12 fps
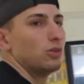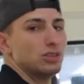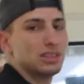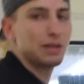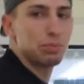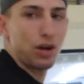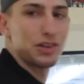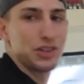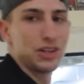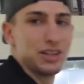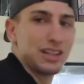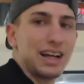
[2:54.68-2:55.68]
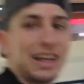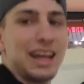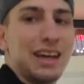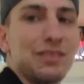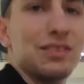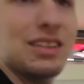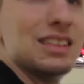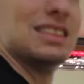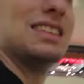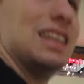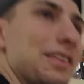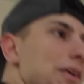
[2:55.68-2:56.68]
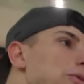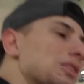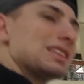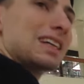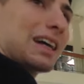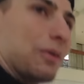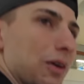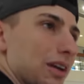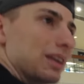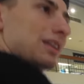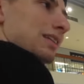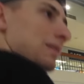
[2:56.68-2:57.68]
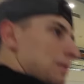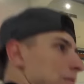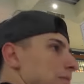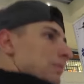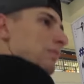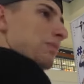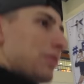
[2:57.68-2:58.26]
Who's the brother? Steve and... Steve and who's the second one? Greg.